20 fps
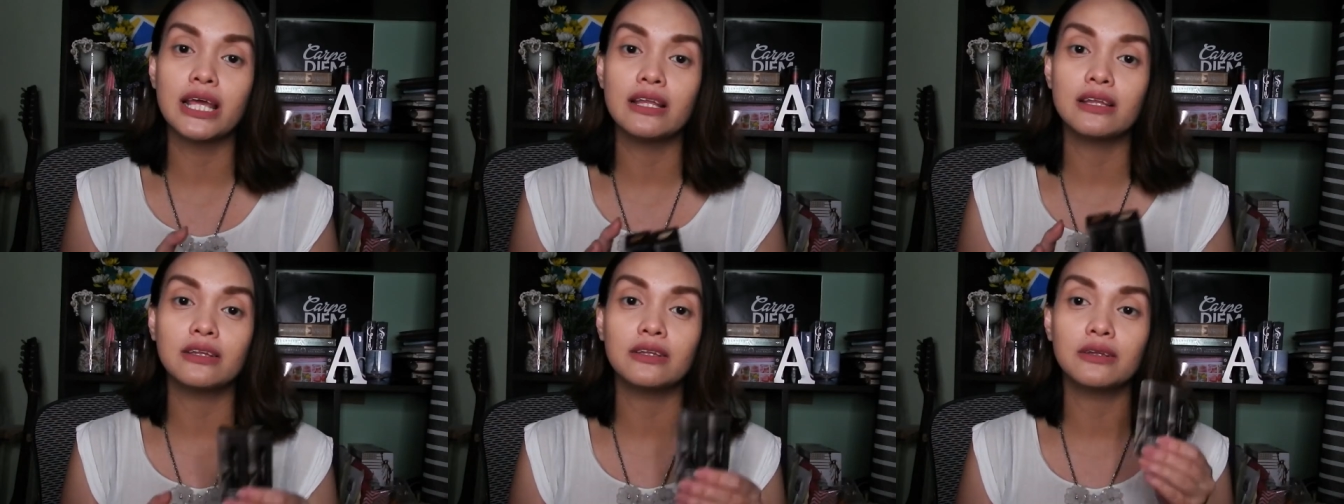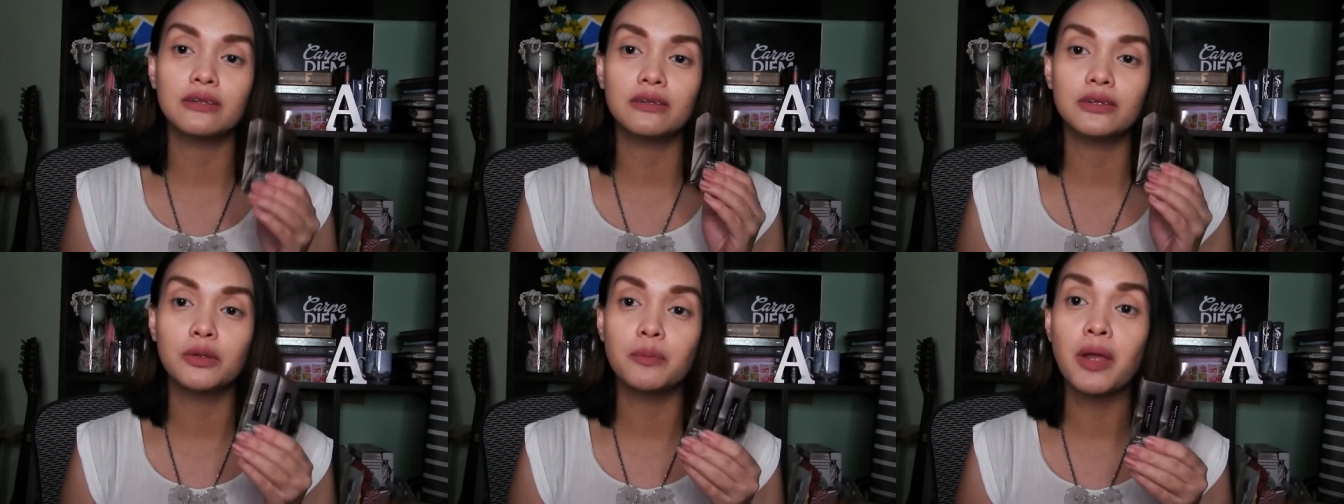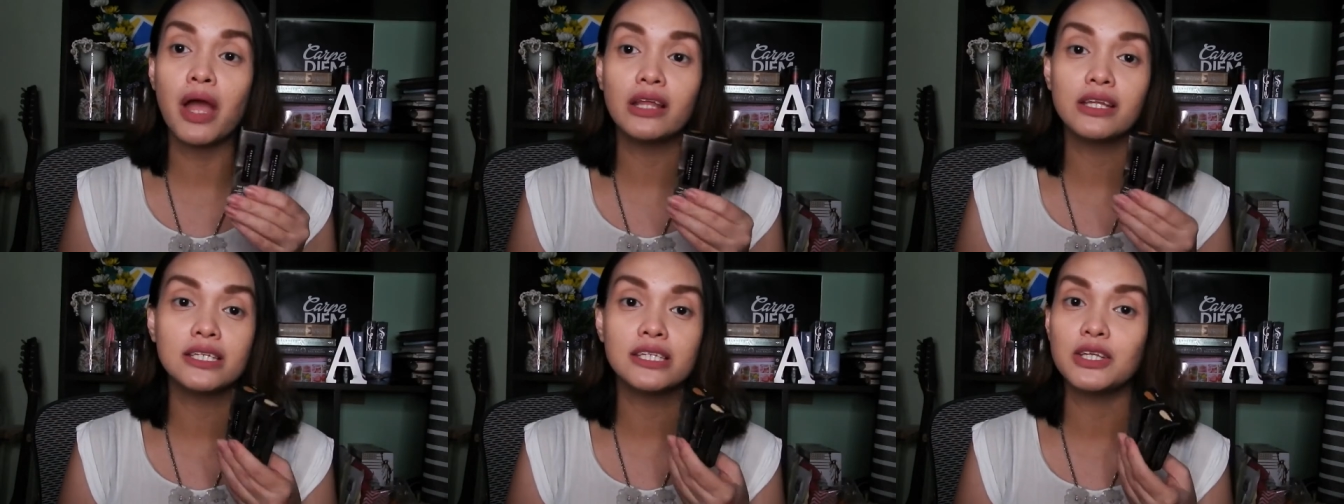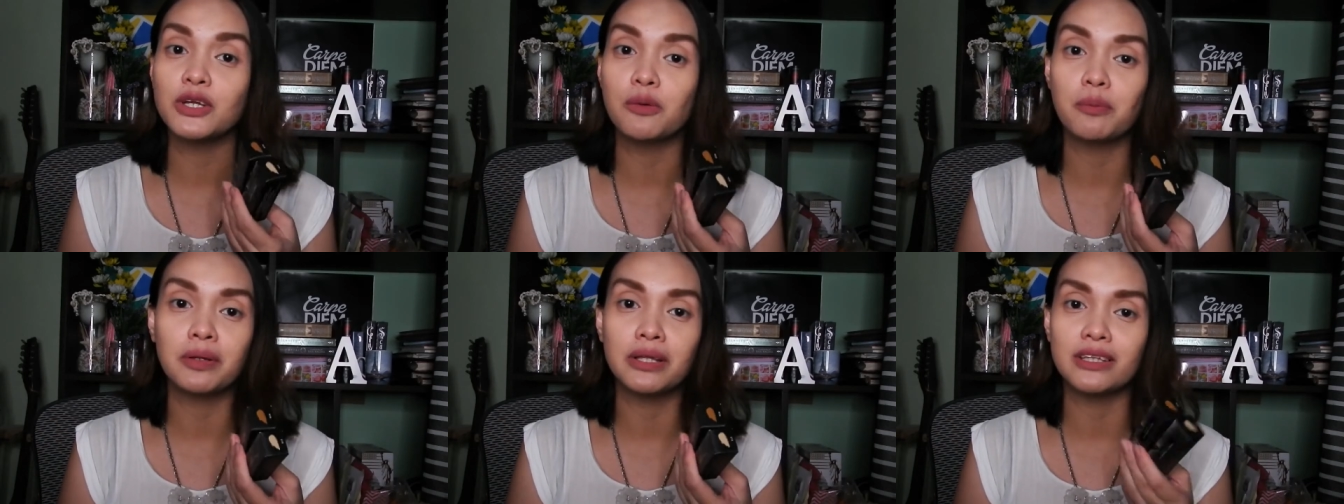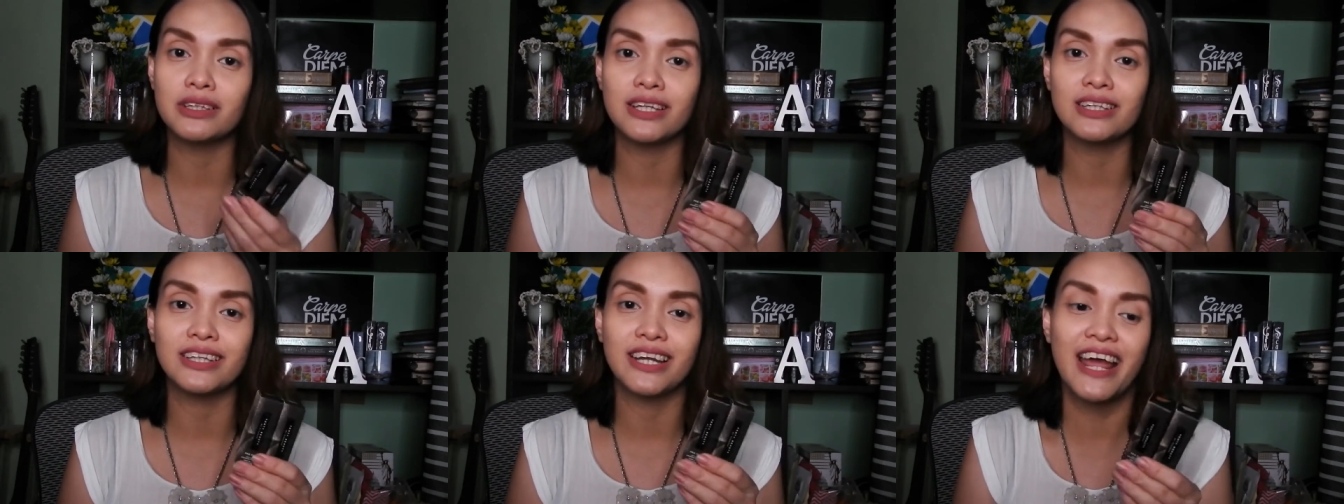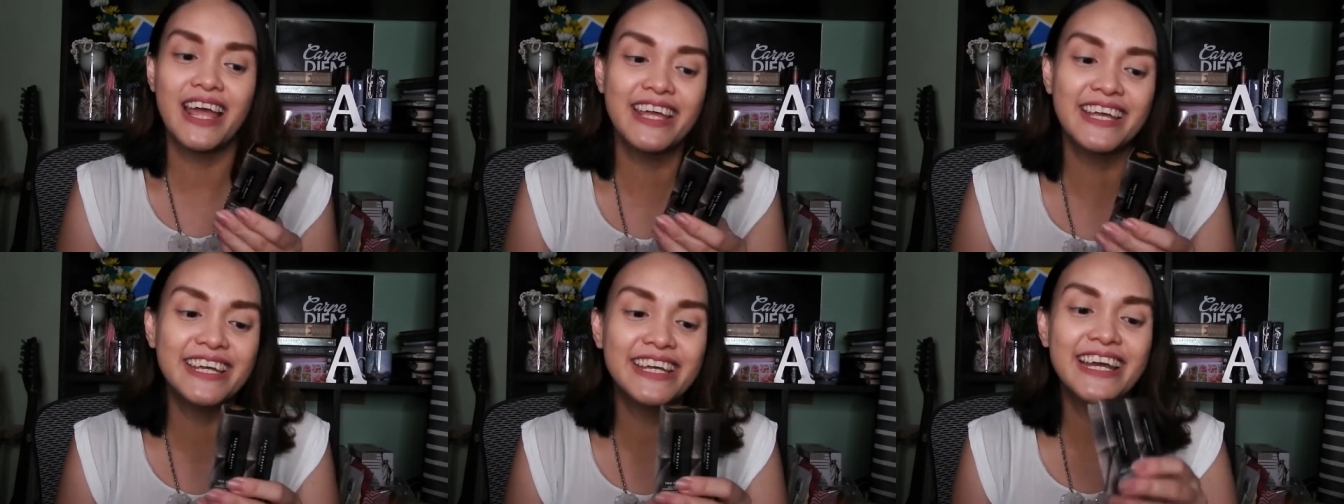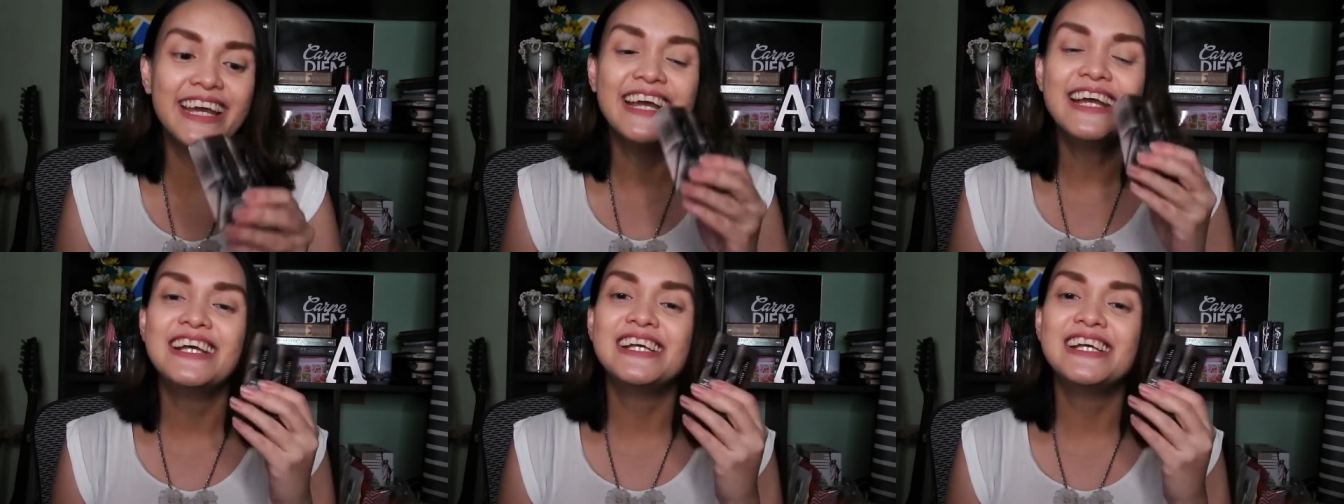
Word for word: And to be honest, hindi ko pa natatry.